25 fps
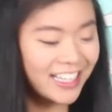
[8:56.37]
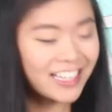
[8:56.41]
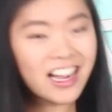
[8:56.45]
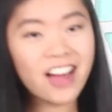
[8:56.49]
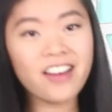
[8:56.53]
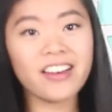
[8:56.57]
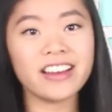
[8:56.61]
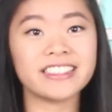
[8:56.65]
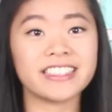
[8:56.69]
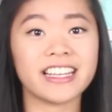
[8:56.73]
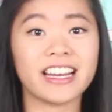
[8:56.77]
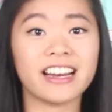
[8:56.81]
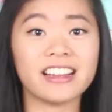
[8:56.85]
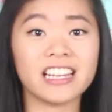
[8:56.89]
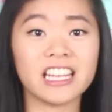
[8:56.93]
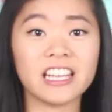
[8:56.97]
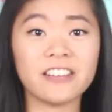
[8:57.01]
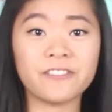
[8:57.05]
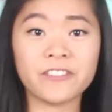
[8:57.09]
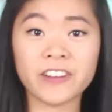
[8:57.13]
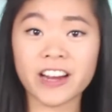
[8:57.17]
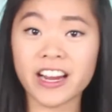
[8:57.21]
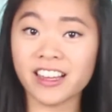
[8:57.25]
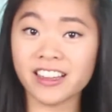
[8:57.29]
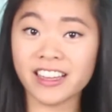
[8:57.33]
You know how I said I
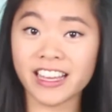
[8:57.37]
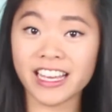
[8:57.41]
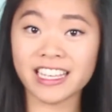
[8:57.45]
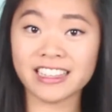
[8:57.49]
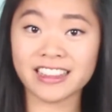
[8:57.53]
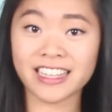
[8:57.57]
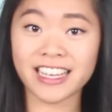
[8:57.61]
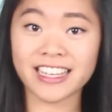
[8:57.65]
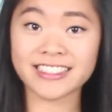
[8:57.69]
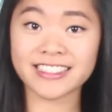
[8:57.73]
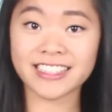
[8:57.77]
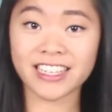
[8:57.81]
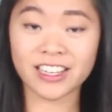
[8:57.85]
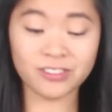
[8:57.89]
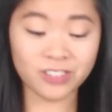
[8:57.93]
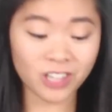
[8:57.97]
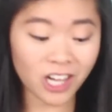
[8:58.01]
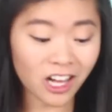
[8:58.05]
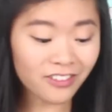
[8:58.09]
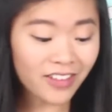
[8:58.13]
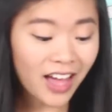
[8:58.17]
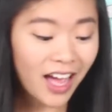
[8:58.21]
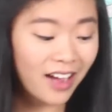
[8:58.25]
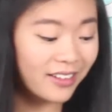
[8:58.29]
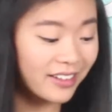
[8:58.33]
leave for LA in less than
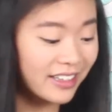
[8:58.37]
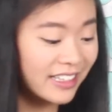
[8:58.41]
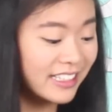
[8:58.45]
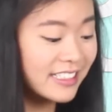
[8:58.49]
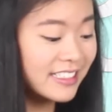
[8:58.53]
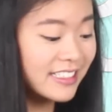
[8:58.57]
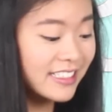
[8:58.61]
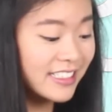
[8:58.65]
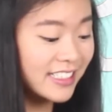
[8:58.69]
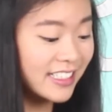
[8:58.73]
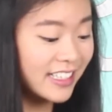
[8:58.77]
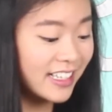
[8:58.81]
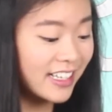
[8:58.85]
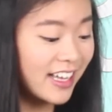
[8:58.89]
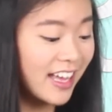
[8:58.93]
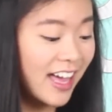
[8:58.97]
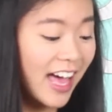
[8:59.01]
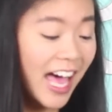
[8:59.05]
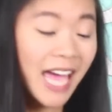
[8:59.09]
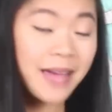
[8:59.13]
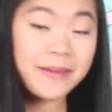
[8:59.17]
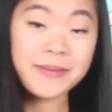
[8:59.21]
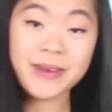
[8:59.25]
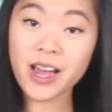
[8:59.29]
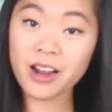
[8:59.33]
12 hours?
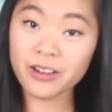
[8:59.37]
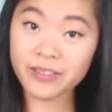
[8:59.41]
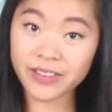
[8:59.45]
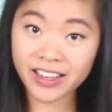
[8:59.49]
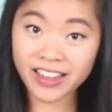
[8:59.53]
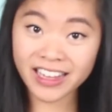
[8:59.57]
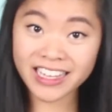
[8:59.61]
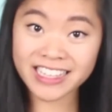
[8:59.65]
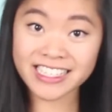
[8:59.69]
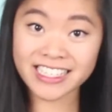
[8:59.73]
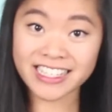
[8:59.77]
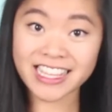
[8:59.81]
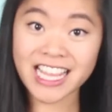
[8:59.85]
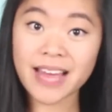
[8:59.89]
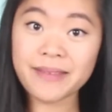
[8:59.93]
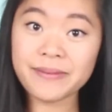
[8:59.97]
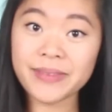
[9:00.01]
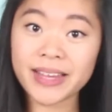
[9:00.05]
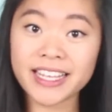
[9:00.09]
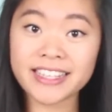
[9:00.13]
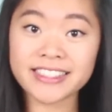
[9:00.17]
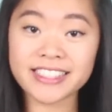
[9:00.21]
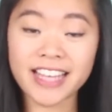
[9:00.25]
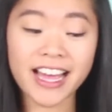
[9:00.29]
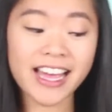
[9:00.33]
I'm not realizing that
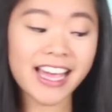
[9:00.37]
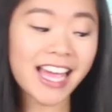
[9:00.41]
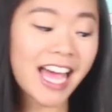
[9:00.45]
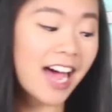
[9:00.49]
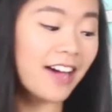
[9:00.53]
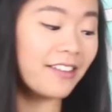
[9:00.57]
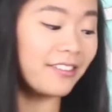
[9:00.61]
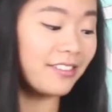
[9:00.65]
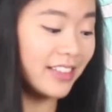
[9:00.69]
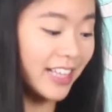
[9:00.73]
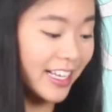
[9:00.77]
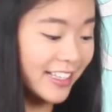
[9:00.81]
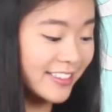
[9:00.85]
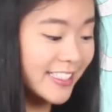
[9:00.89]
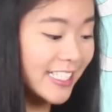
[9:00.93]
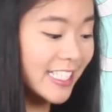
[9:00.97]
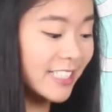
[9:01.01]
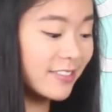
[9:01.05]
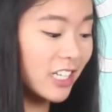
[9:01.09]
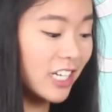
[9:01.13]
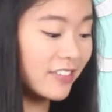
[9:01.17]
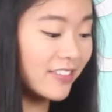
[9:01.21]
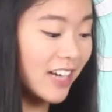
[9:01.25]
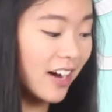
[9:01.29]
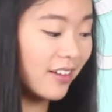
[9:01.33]
means I have less than
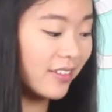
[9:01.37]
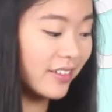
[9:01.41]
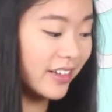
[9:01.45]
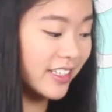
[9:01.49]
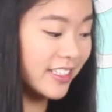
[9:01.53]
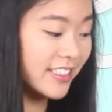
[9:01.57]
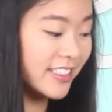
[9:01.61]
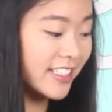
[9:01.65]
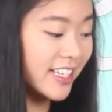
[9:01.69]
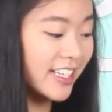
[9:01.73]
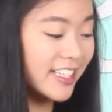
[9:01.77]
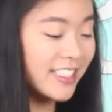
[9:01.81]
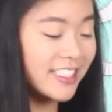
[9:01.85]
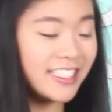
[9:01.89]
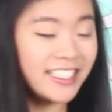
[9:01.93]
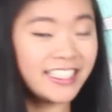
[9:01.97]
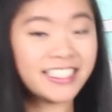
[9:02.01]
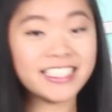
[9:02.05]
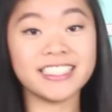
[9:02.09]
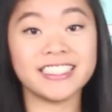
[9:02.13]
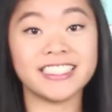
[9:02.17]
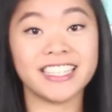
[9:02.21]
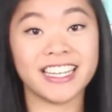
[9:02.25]
12 hours to eat a